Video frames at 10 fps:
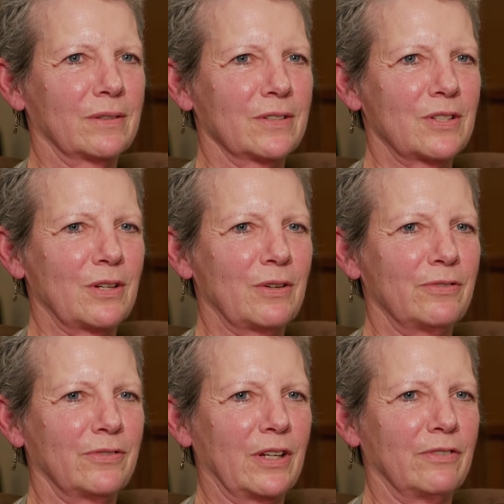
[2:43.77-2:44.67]
So
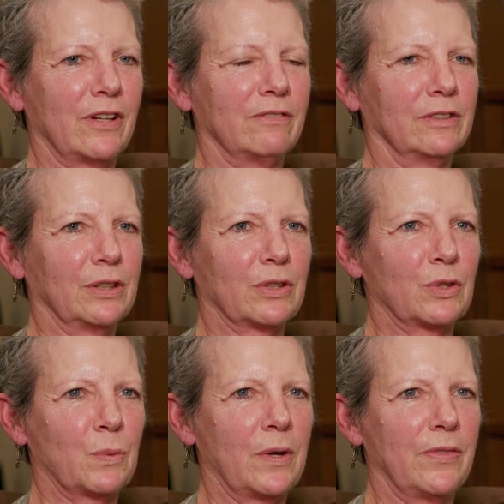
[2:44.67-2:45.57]
if I've learned
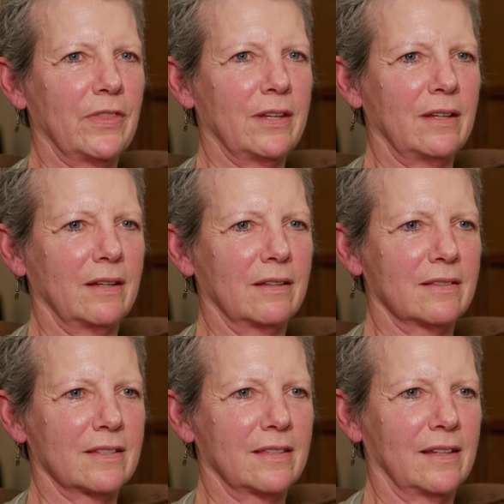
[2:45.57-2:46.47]
one thing,
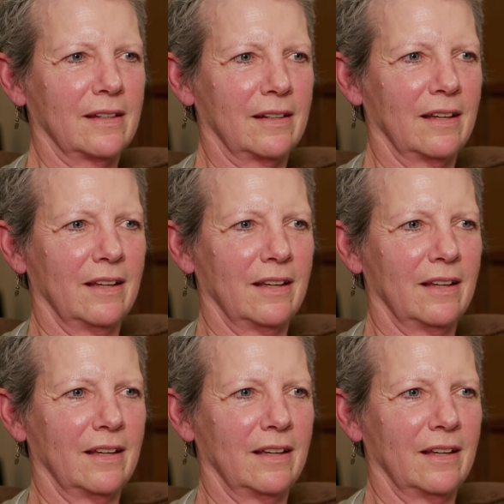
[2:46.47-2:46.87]
it's that